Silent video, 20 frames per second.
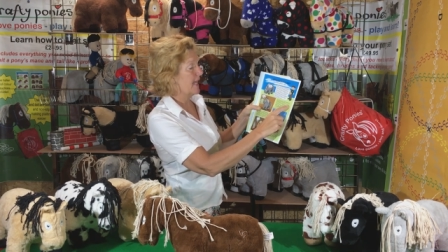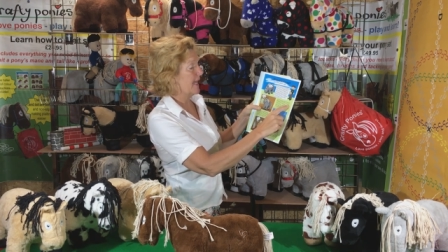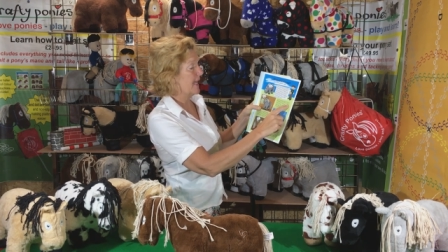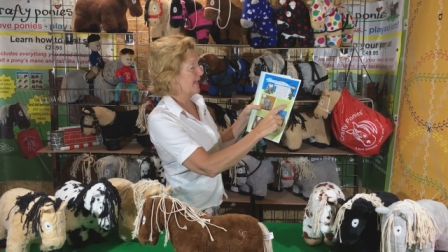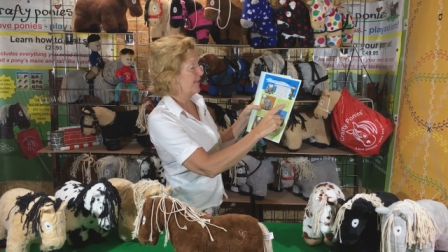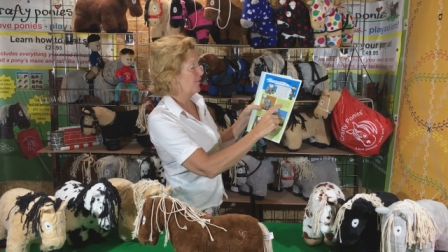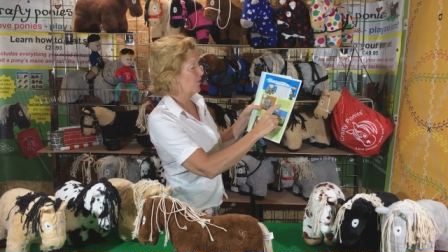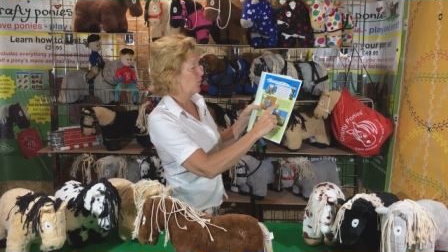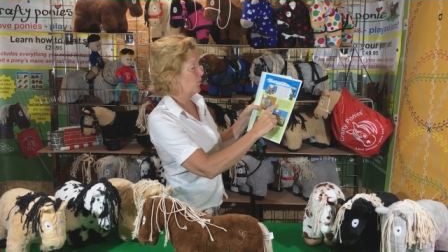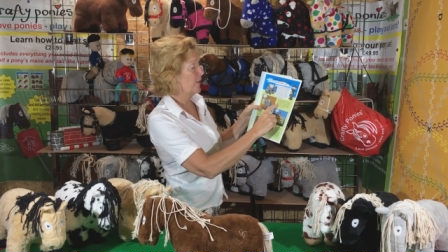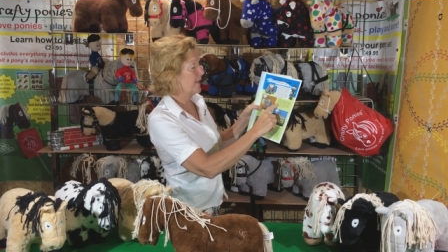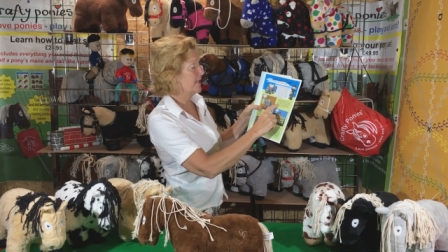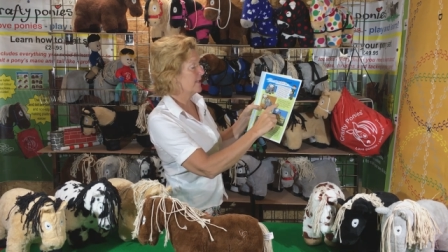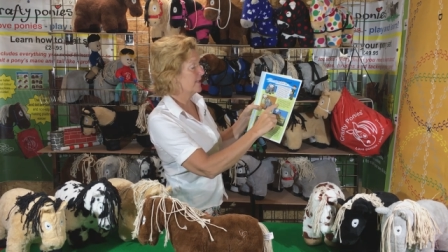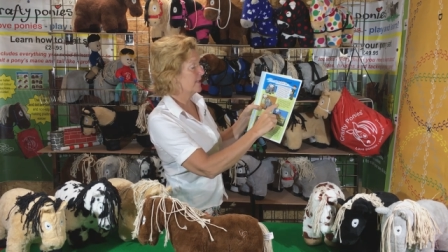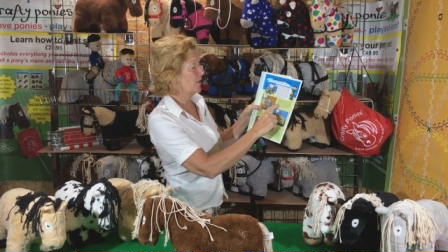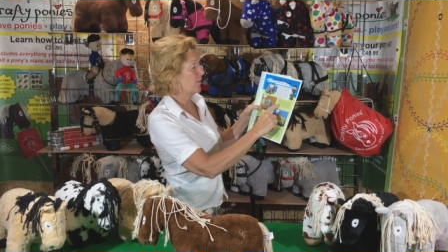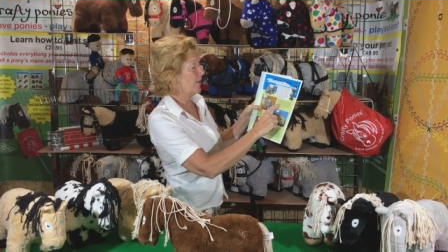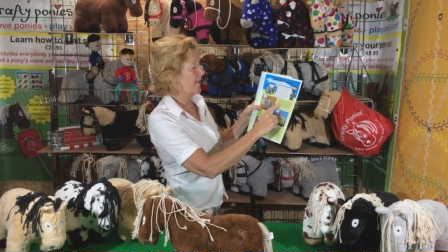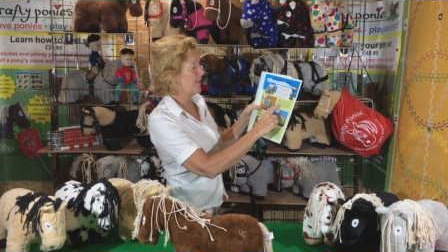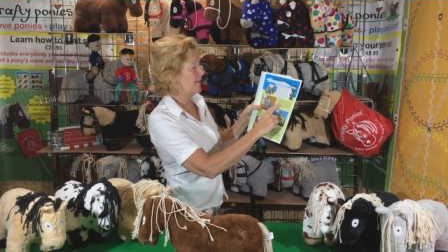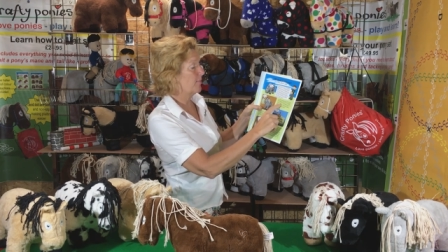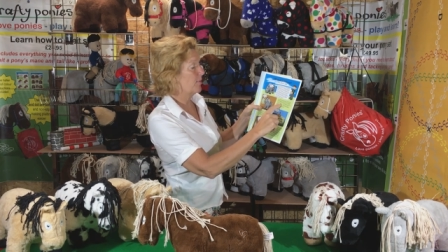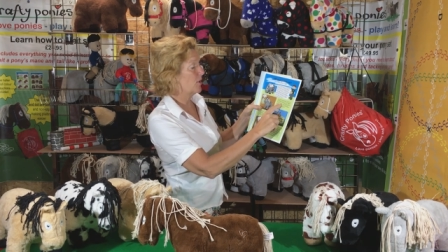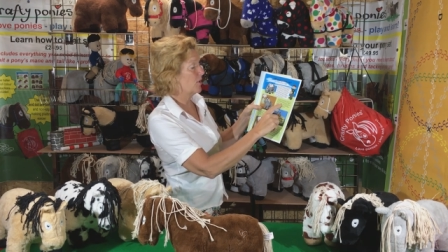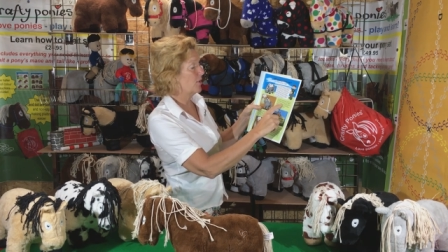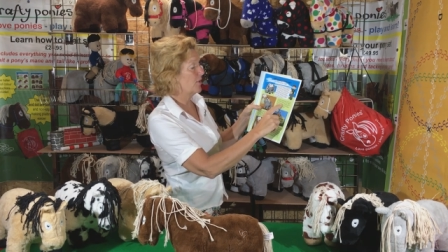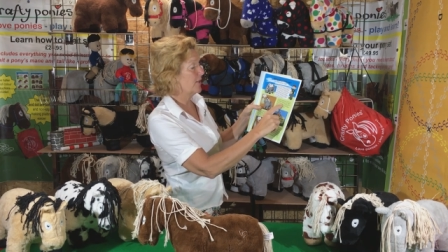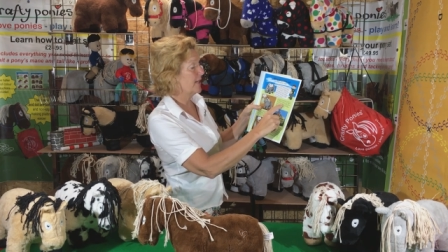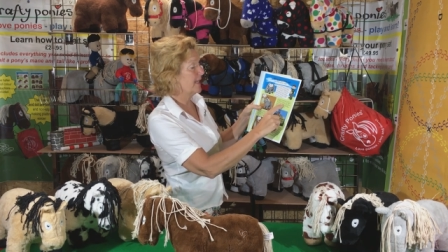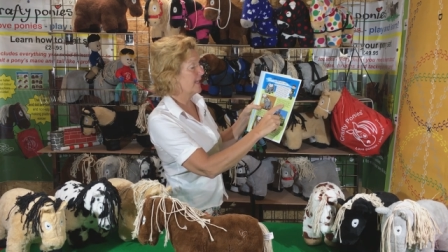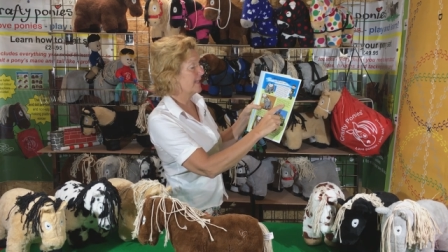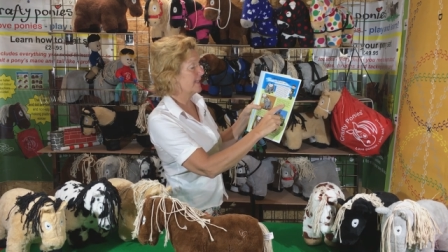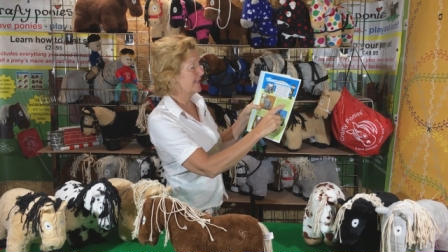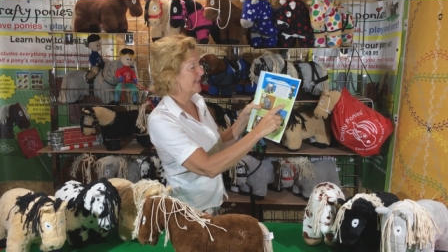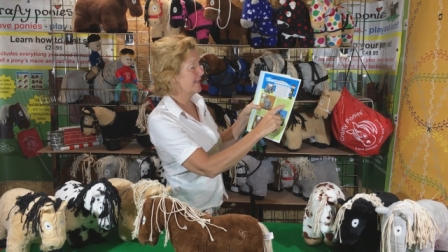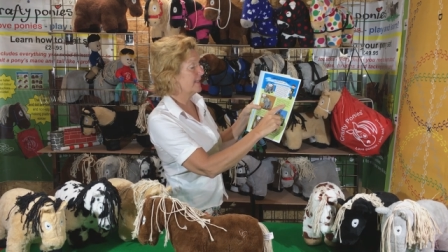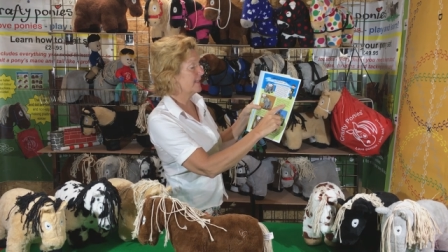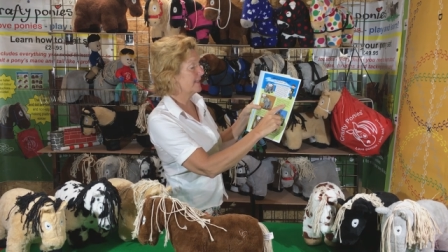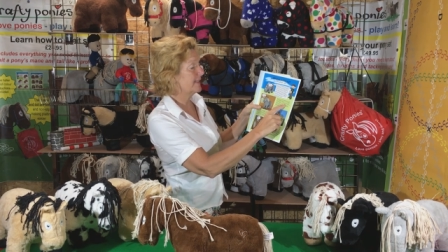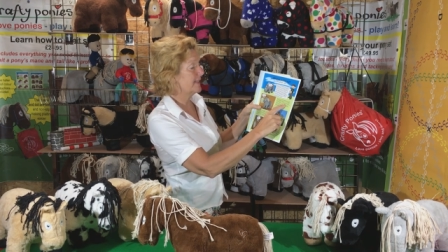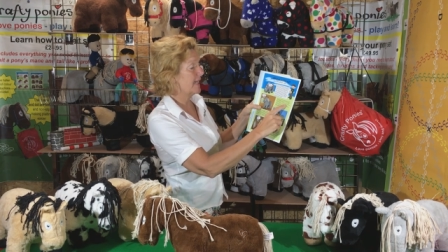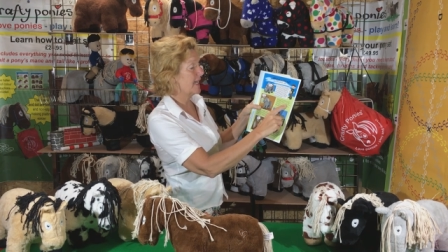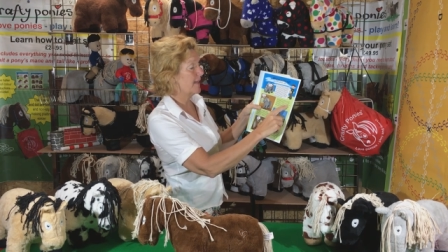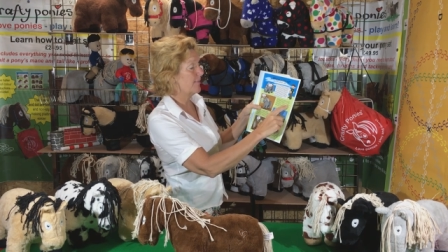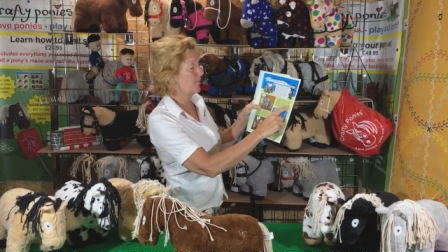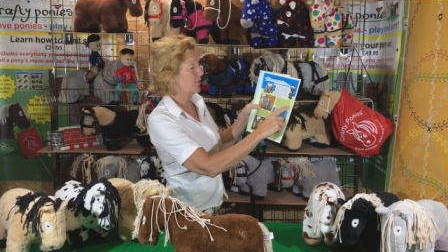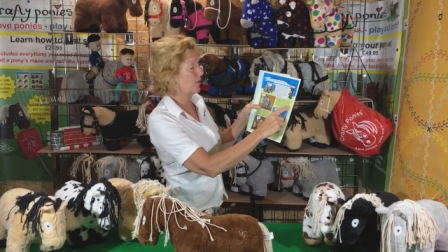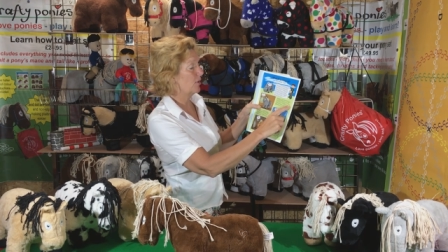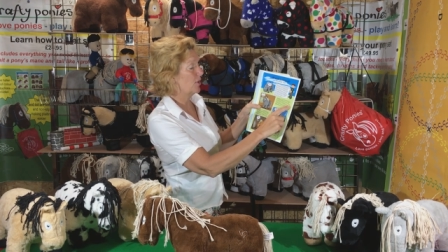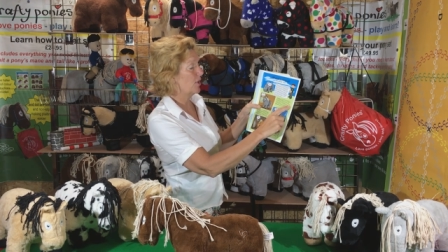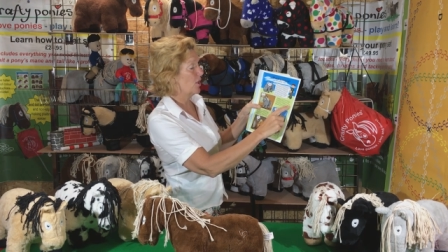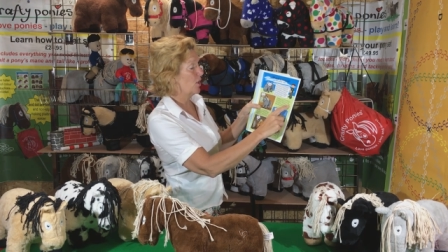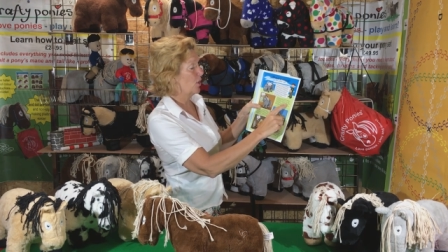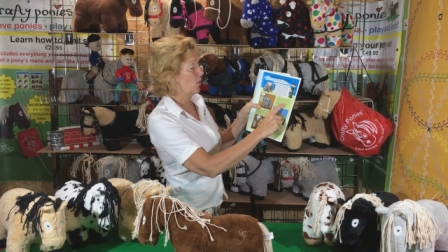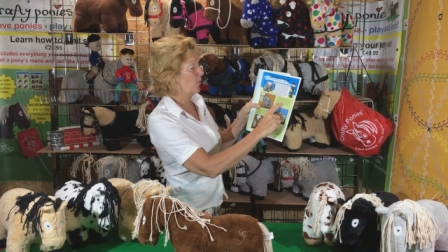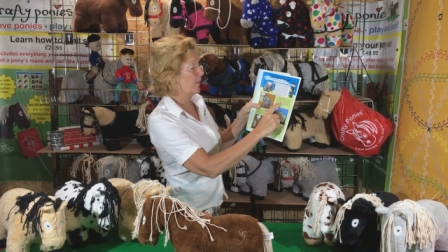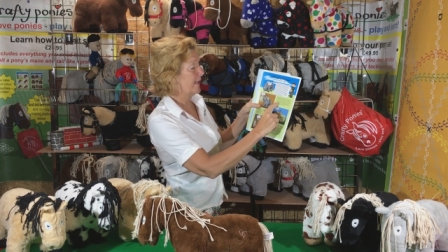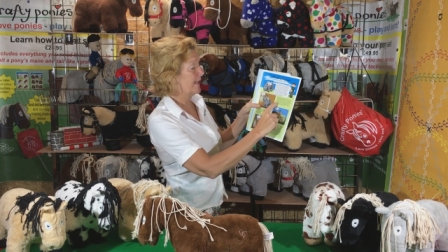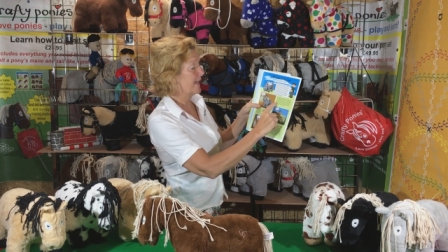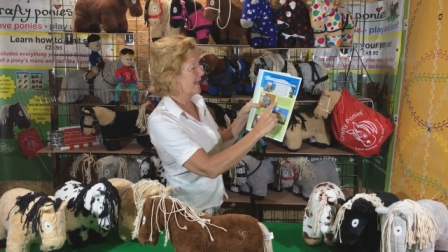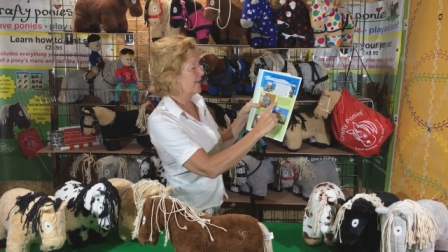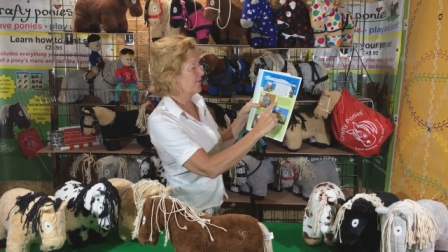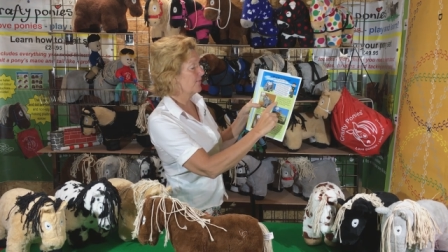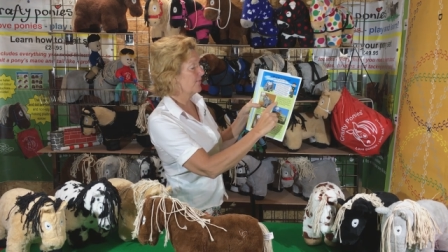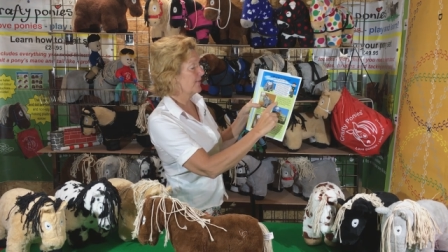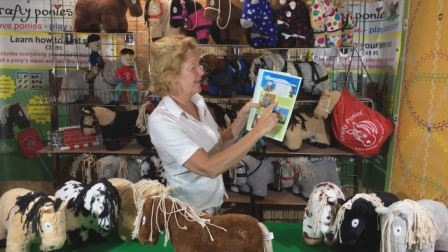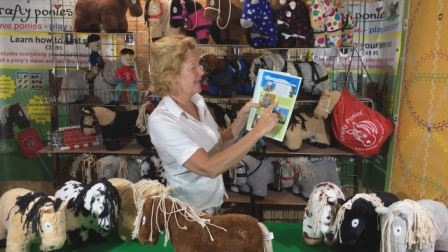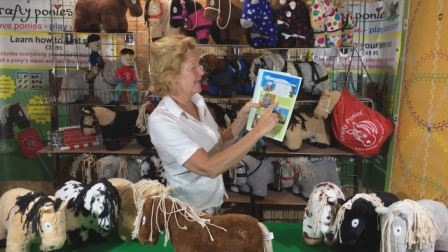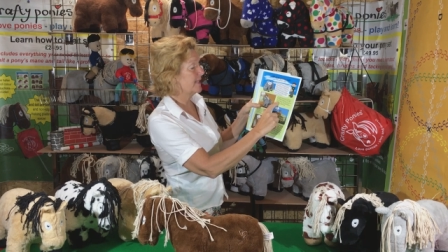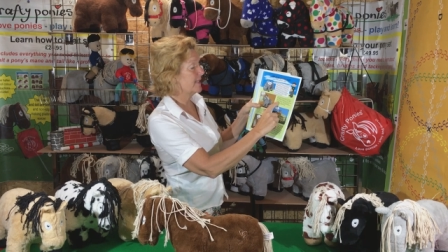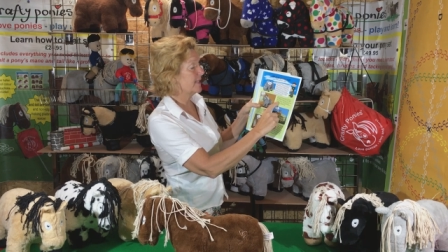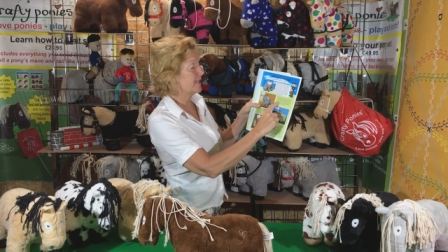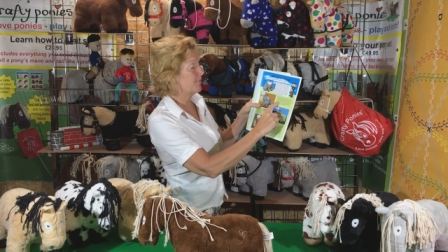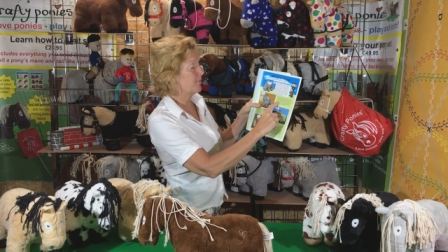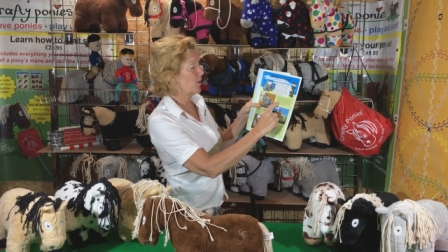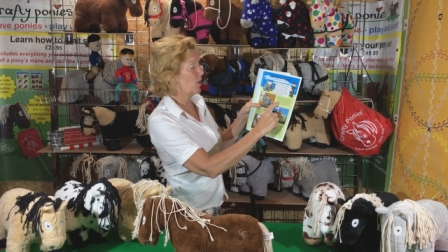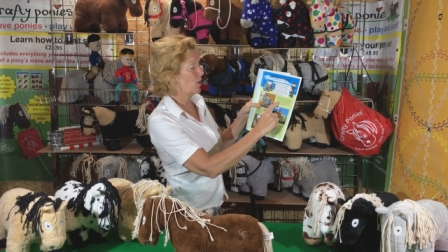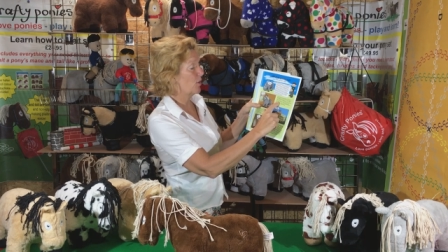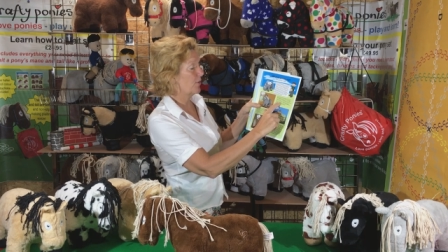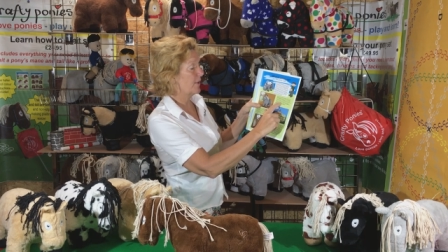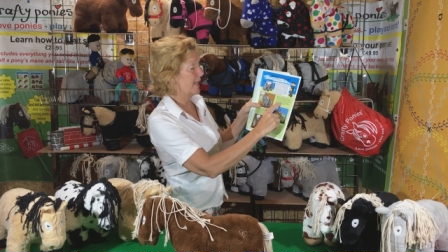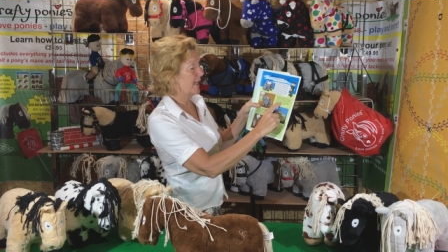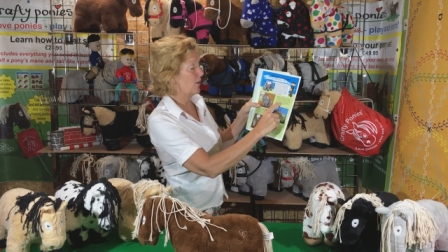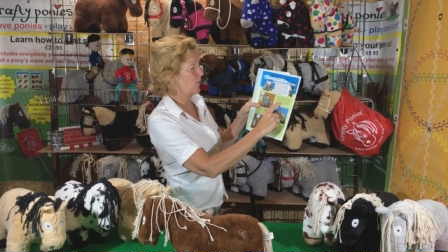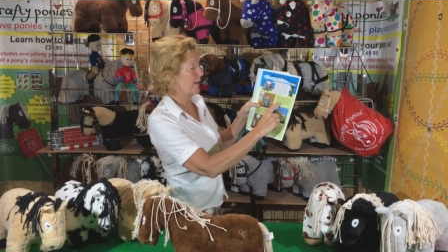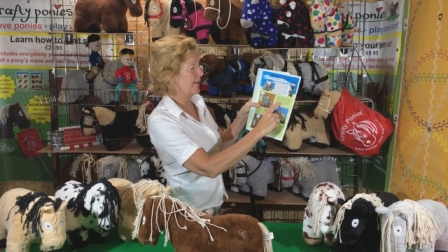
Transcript: In the winter, when the pony is in the stable, we can feed the pony